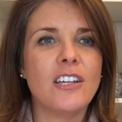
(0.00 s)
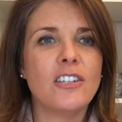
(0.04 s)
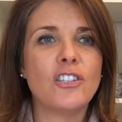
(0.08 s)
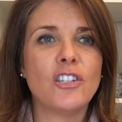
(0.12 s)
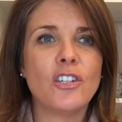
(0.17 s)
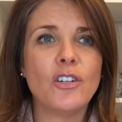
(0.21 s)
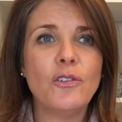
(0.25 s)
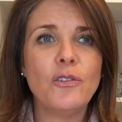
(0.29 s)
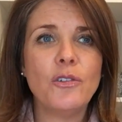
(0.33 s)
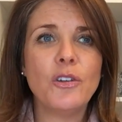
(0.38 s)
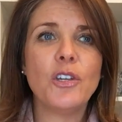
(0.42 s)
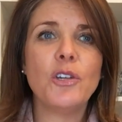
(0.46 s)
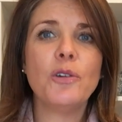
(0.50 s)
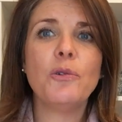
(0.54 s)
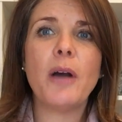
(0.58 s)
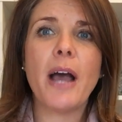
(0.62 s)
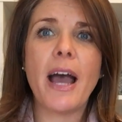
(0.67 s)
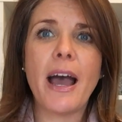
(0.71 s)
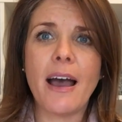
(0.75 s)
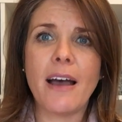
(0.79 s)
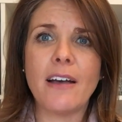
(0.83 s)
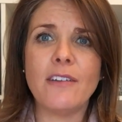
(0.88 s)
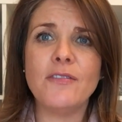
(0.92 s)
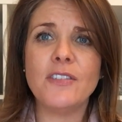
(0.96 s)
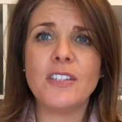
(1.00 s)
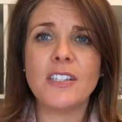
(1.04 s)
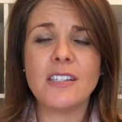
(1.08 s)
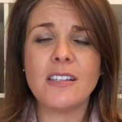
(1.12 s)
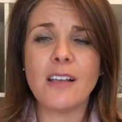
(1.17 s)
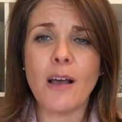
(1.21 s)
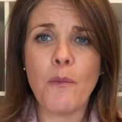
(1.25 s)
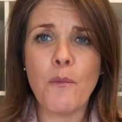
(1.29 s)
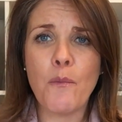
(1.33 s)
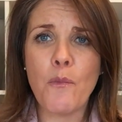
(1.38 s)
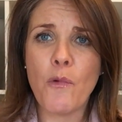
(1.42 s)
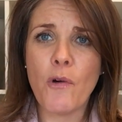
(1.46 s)
Do you have
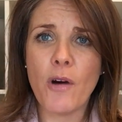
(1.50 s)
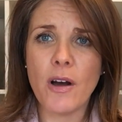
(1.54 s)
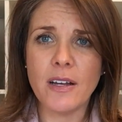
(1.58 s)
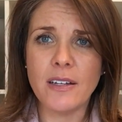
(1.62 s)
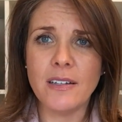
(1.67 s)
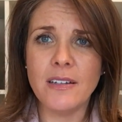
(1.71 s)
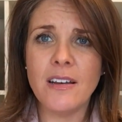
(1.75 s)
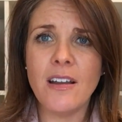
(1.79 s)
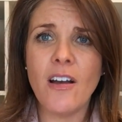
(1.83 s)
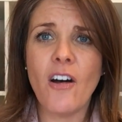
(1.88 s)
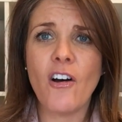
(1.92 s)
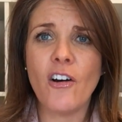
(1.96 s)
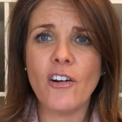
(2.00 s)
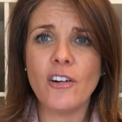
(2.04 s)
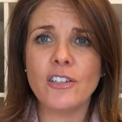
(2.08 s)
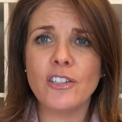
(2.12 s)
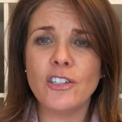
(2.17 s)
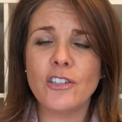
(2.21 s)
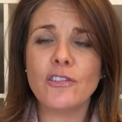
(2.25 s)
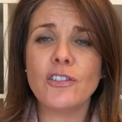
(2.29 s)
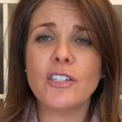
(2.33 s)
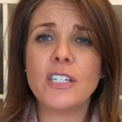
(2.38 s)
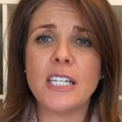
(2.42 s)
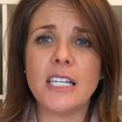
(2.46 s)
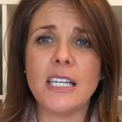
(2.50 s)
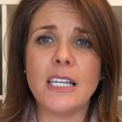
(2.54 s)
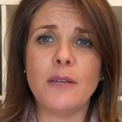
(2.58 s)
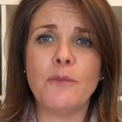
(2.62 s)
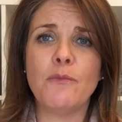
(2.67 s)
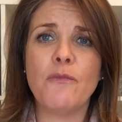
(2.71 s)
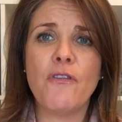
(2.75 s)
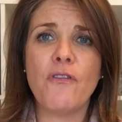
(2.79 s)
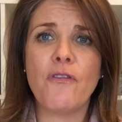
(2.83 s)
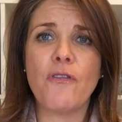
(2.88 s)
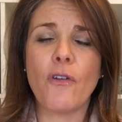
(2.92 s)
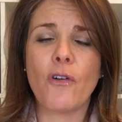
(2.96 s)
someone on your
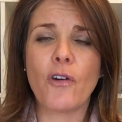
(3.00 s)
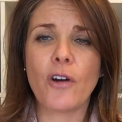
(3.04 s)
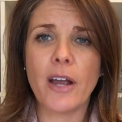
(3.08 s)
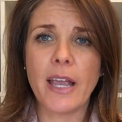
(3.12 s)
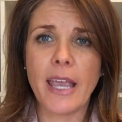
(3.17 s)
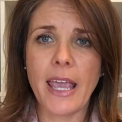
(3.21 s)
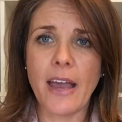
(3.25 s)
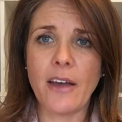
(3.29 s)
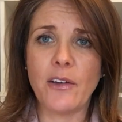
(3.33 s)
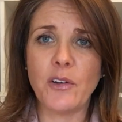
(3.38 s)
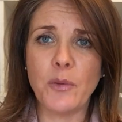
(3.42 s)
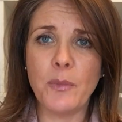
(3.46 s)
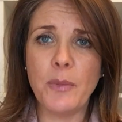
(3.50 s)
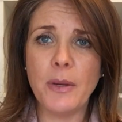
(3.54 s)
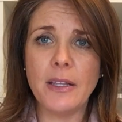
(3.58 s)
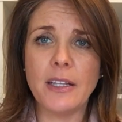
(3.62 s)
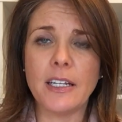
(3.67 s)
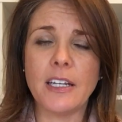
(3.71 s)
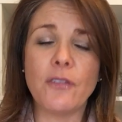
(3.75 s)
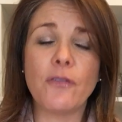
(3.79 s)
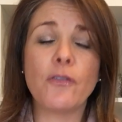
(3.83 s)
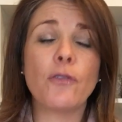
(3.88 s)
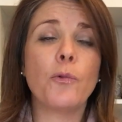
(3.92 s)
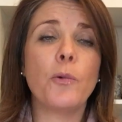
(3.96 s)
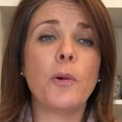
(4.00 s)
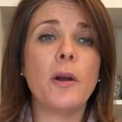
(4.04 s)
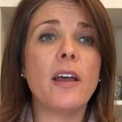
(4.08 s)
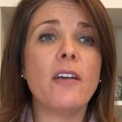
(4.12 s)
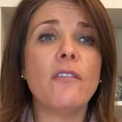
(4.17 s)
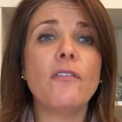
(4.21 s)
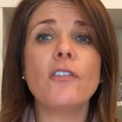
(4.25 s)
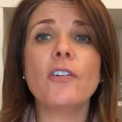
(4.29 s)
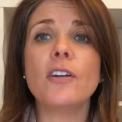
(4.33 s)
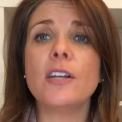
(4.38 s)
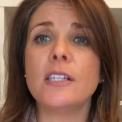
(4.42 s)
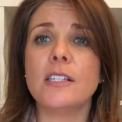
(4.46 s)
team for accountability for
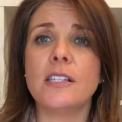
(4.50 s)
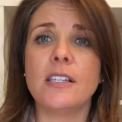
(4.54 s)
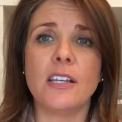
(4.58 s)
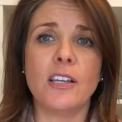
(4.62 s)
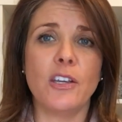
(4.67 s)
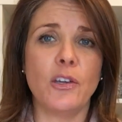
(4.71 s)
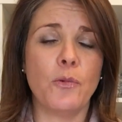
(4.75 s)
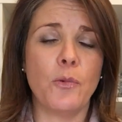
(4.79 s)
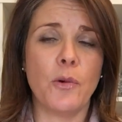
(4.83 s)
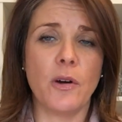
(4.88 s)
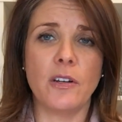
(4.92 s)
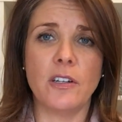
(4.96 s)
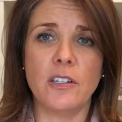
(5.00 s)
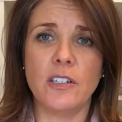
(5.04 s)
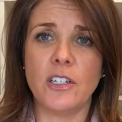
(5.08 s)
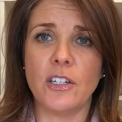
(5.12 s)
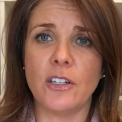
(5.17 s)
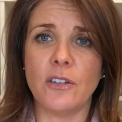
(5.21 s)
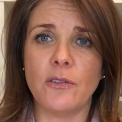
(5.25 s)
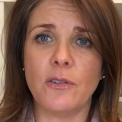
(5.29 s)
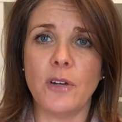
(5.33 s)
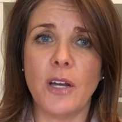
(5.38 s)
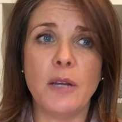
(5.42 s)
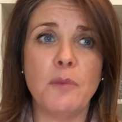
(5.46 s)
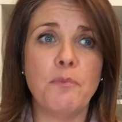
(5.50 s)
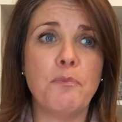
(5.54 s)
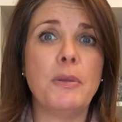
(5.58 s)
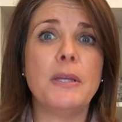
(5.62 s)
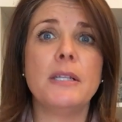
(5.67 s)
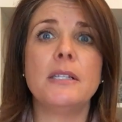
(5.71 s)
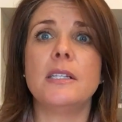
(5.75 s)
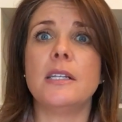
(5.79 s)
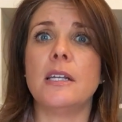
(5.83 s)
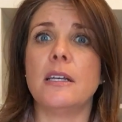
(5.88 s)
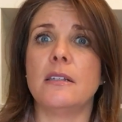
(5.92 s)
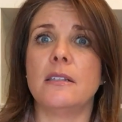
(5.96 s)
whatever it is that you want to do? In
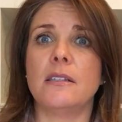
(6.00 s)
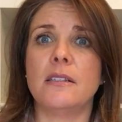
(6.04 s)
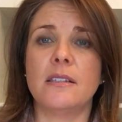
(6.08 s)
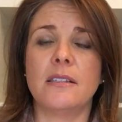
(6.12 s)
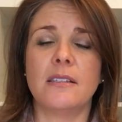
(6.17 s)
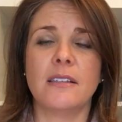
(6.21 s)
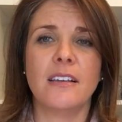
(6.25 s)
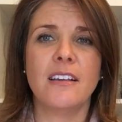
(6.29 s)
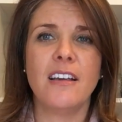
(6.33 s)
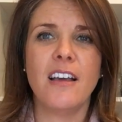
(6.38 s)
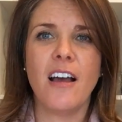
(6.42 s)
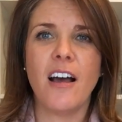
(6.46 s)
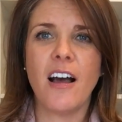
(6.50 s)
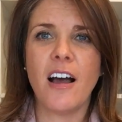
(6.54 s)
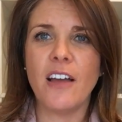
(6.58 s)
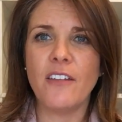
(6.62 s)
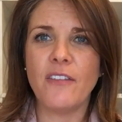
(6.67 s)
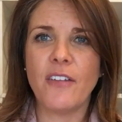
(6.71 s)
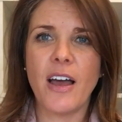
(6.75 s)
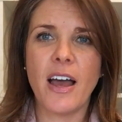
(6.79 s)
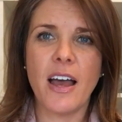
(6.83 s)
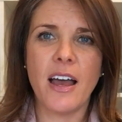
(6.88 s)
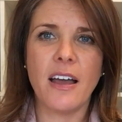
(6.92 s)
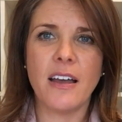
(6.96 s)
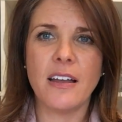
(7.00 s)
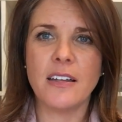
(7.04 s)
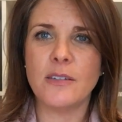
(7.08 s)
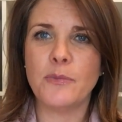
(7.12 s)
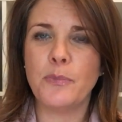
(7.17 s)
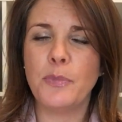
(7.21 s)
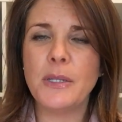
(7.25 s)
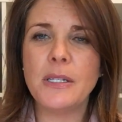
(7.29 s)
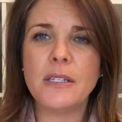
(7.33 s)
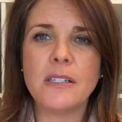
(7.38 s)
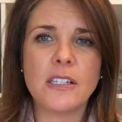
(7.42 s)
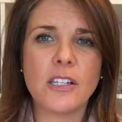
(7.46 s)
business, I've had
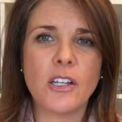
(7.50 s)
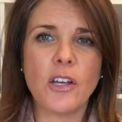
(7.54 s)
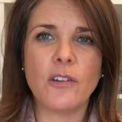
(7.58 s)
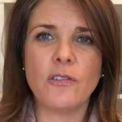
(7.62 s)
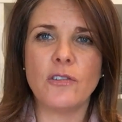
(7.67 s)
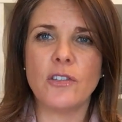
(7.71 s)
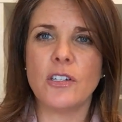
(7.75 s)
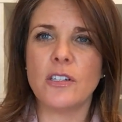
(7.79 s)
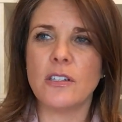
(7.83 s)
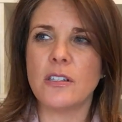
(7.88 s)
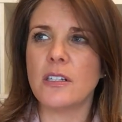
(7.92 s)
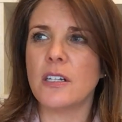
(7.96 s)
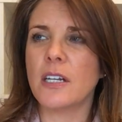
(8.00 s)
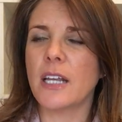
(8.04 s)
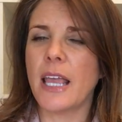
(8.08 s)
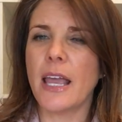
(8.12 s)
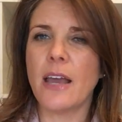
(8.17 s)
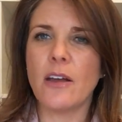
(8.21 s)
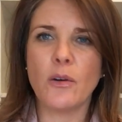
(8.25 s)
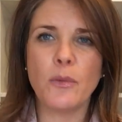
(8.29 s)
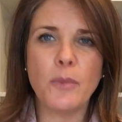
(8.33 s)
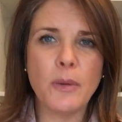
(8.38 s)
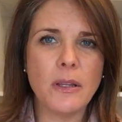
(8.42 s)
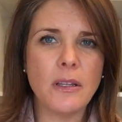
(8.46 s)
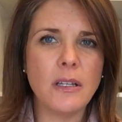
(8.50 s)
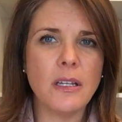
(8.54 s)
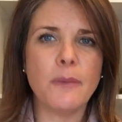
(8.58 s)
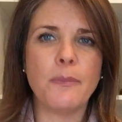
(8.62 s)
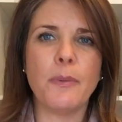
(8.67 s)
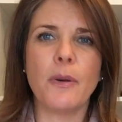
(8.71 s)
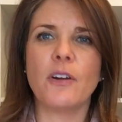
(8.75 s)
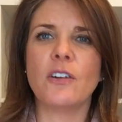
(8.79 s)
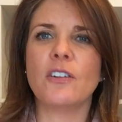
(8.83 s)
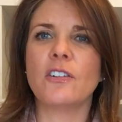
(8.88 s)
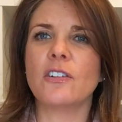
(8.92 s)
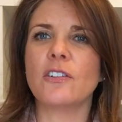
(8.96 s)
business coaches and accountability
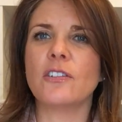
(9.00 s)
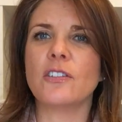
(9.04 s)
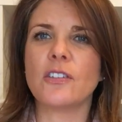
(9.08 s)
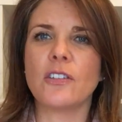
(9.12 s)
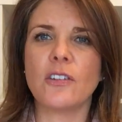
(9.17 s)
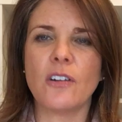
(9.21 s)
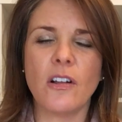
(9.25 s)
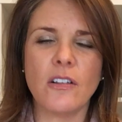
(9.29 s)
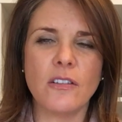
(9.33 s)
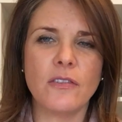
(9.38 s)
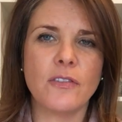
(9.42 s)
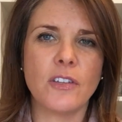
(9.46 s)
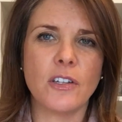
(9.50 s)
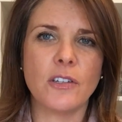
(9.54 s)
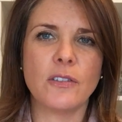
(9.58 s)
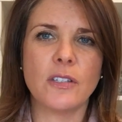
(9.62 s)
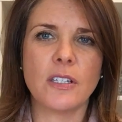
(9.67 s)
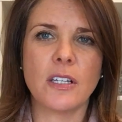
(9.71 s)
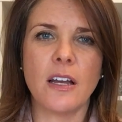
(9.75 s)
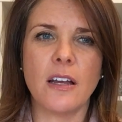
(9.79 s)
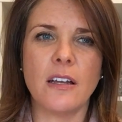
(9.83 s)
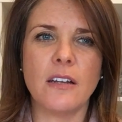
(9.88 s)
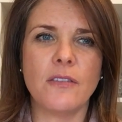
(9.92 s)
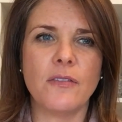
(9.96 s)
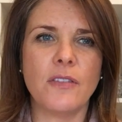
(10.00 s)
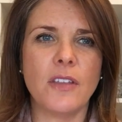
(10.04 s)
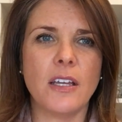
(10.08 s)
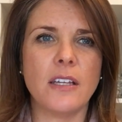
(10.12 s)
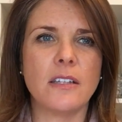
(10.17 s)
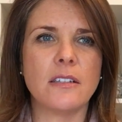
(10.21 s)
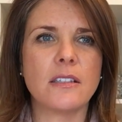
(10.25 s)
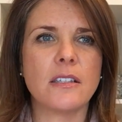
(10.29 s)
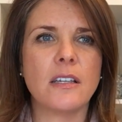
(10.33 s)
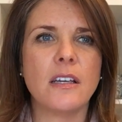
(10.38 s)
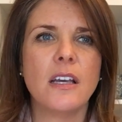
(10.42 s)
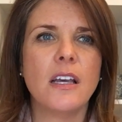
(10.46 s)
partners and all of those kind of
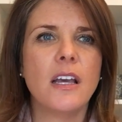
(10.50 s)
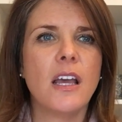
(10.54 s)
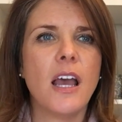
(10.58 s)
things.